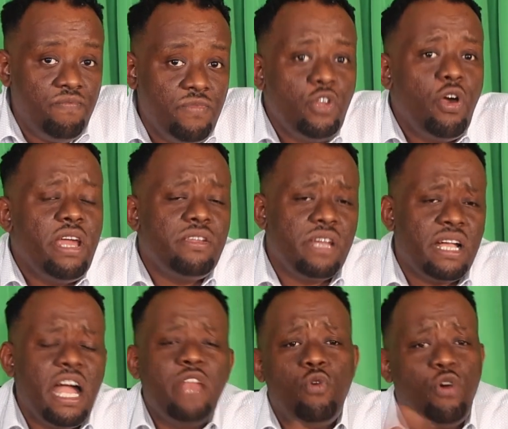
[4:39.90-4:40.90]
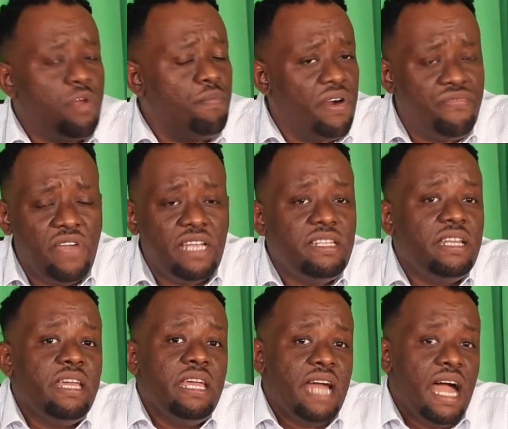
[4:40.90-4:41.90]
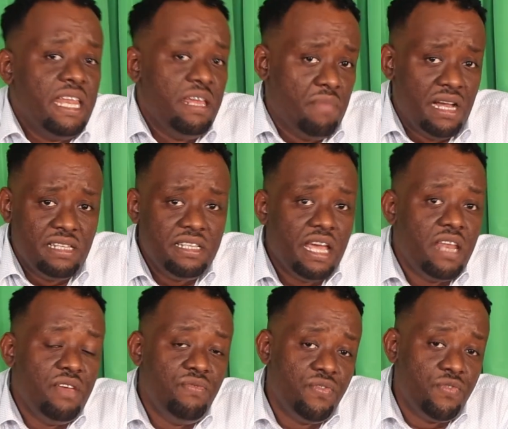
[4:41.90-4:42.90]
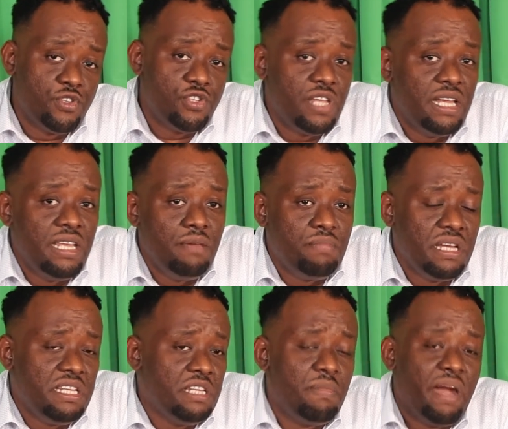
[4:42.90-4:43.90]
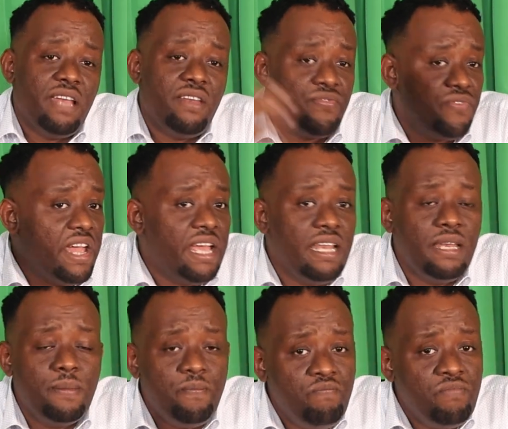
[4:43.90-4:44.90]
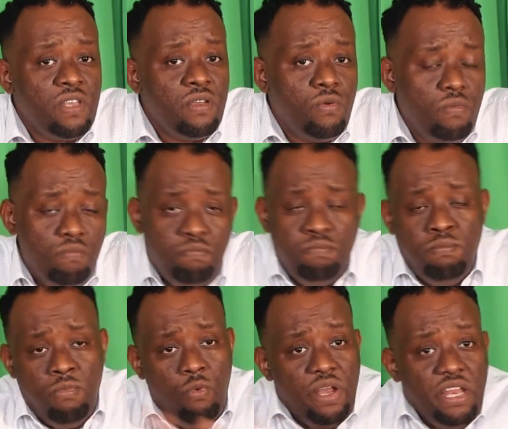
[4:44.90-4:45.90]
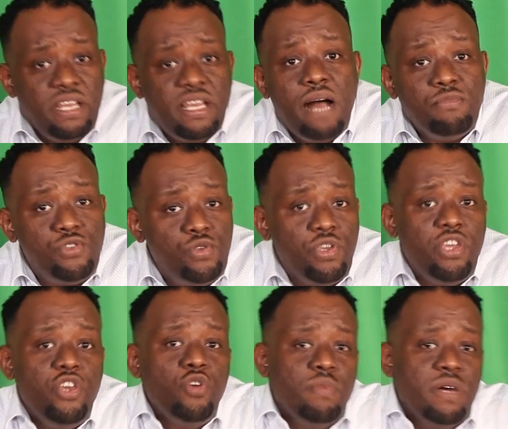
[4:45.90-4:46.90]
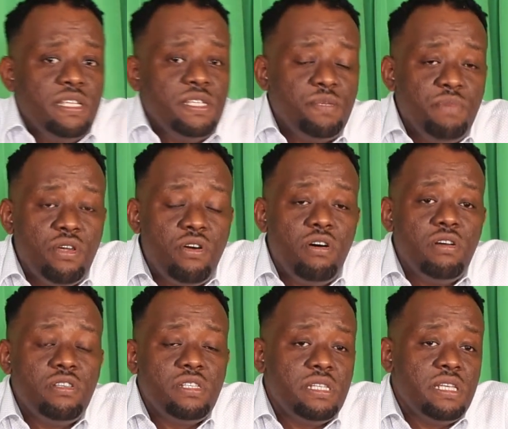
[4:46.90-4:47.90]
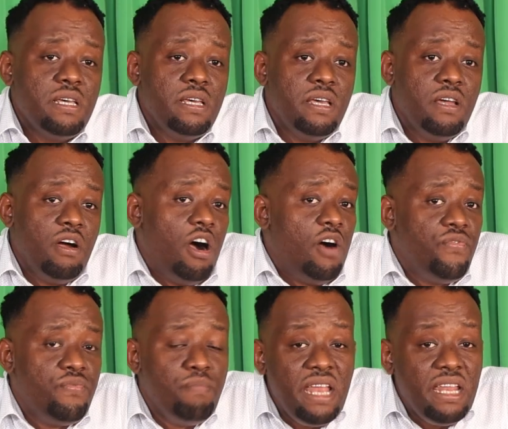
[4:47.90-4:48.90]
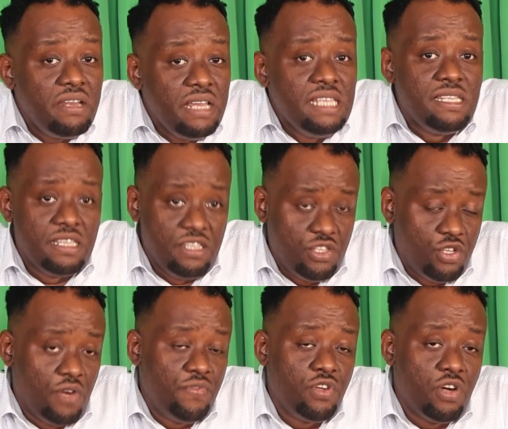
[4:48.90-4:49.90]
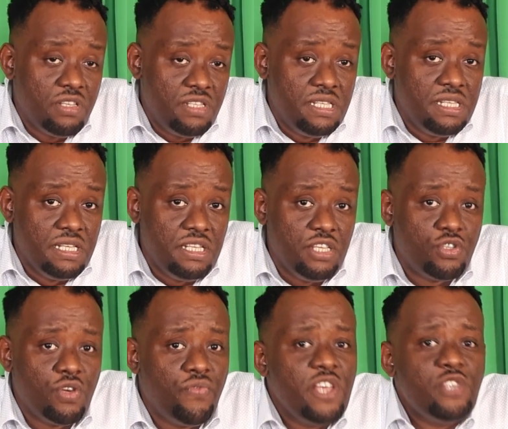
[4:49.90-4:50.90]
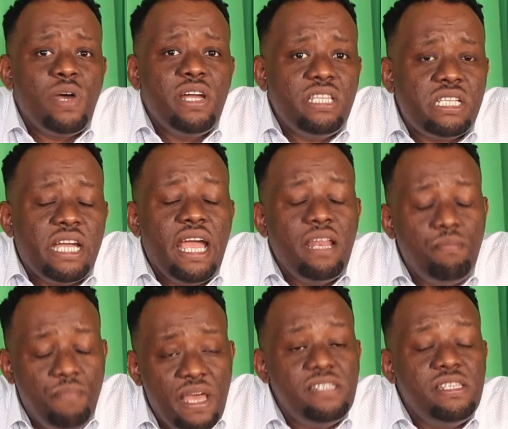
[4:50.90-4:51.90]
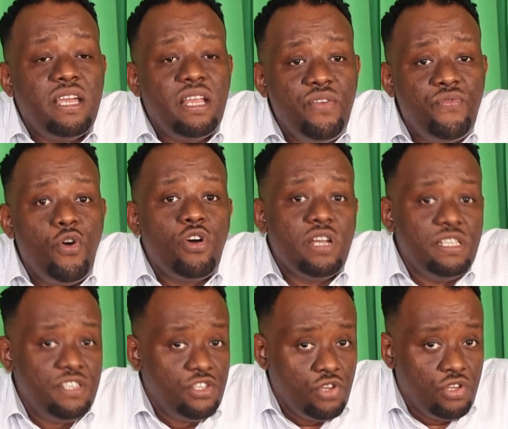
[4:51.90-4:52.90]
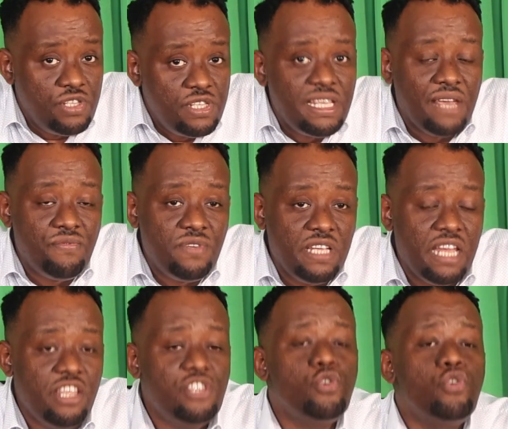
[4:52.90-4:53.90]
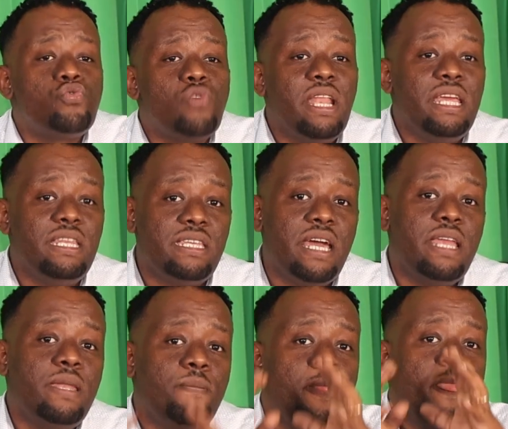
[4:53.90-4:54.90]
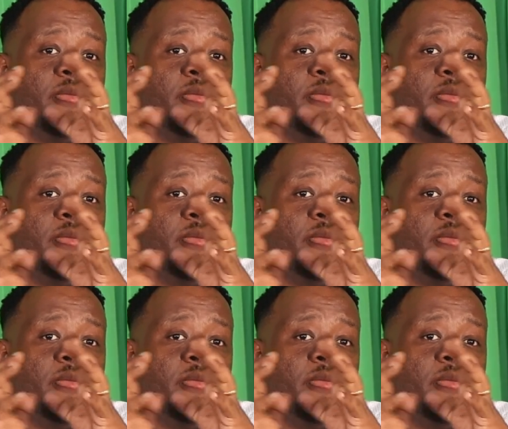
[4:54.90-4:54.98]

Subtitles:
You know, a drug can work perfectly in animals in an in vivo study, but it might fail when it comes to humans because of many reasons of toxicity. So phase 1 trial basically focuses on safety, and it's usually done